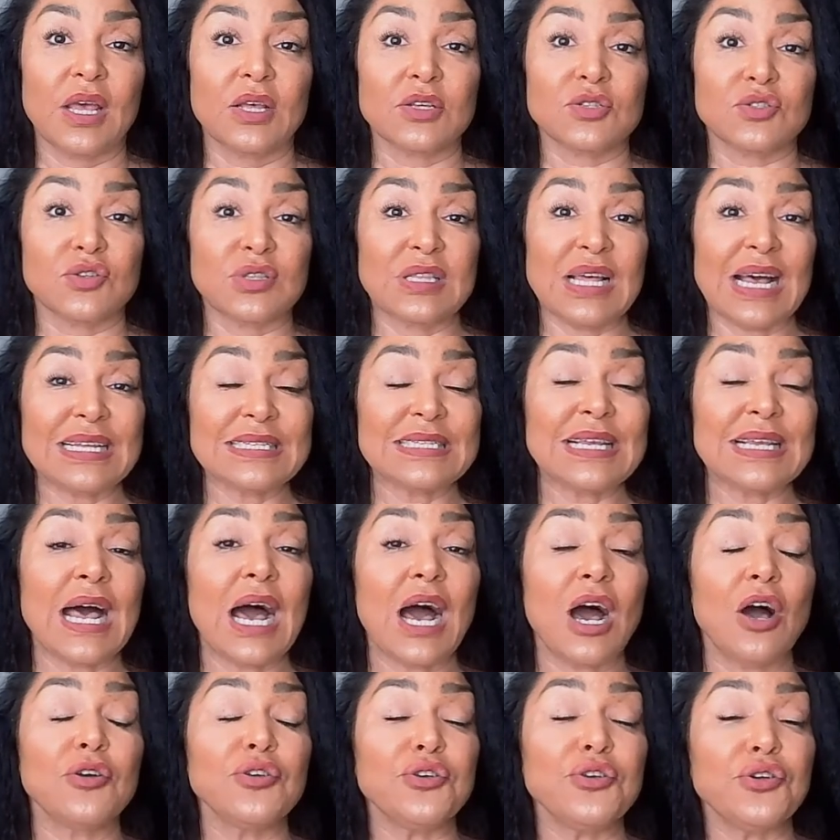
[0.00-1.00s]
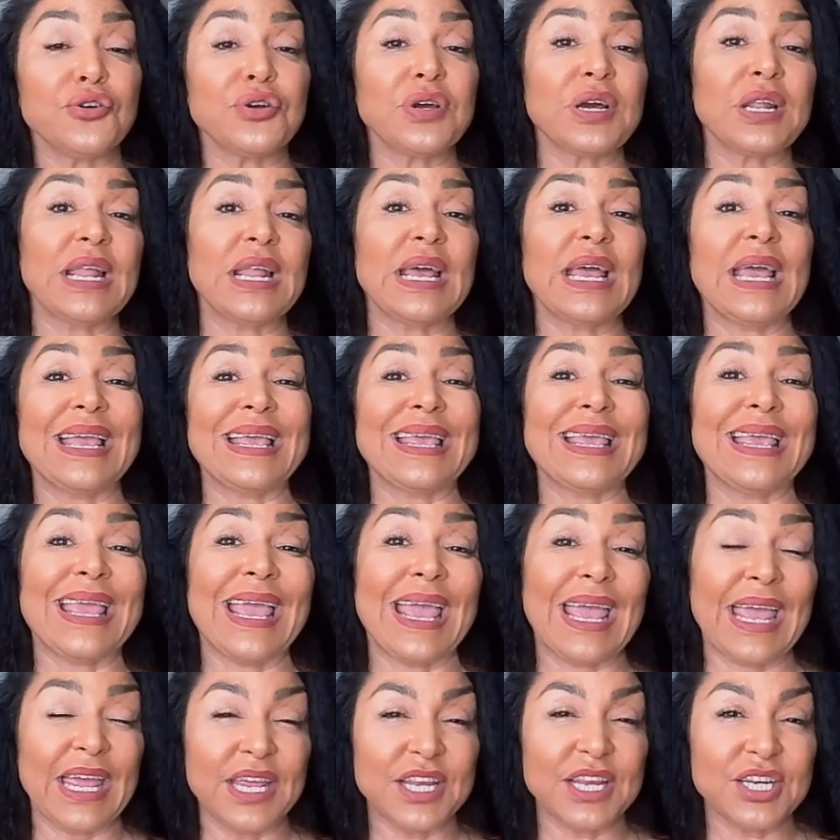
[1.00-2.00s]
So that's how you're gonna
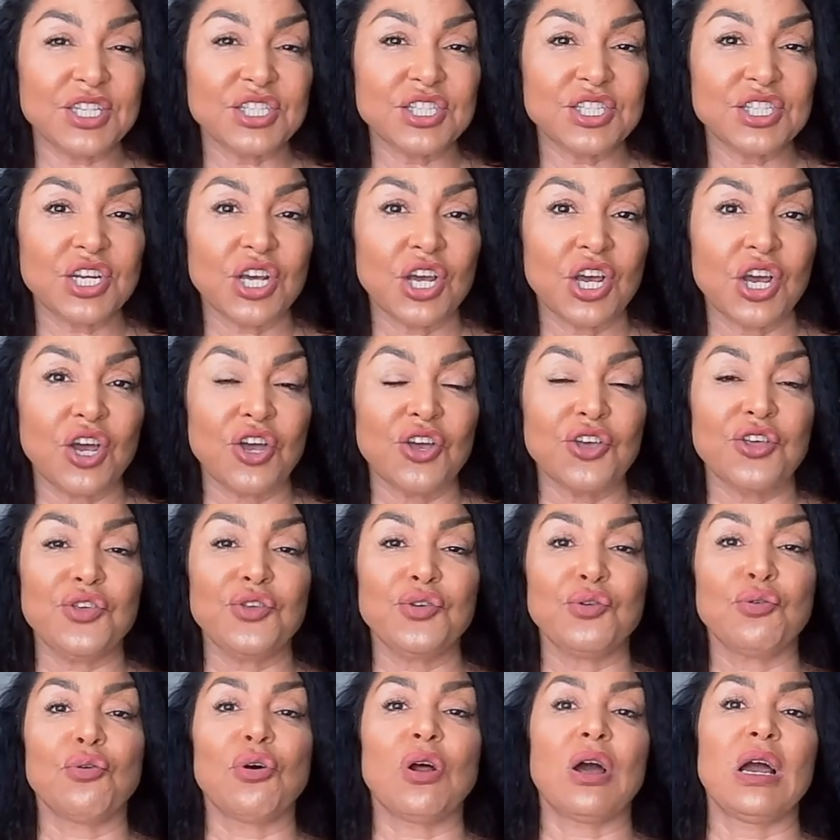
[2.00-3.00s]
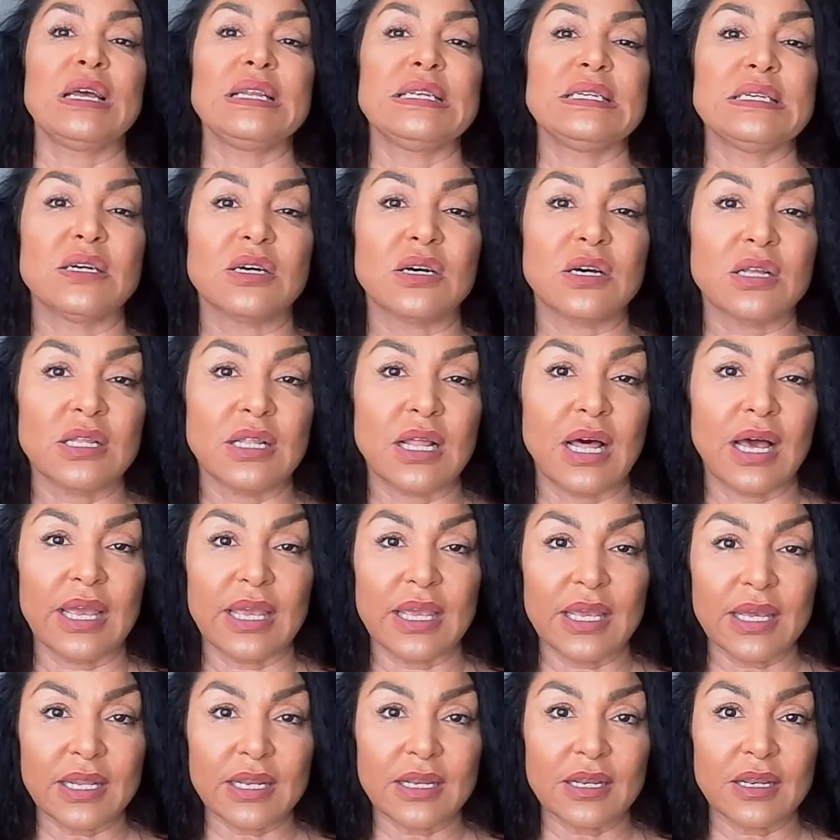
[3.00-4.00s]
engage your ideal
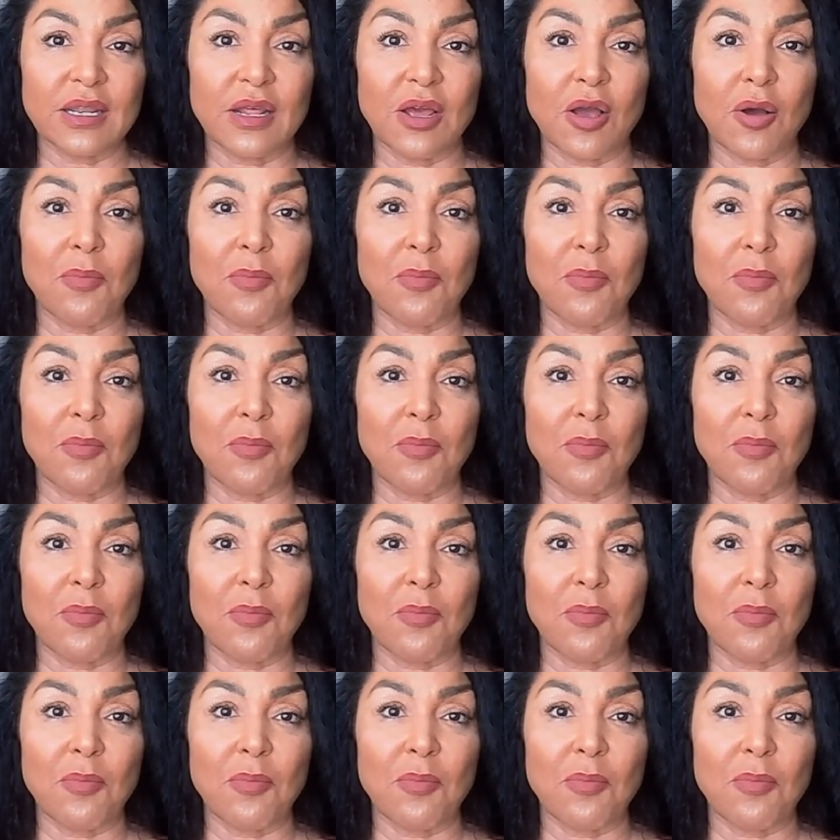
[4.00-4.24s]
client,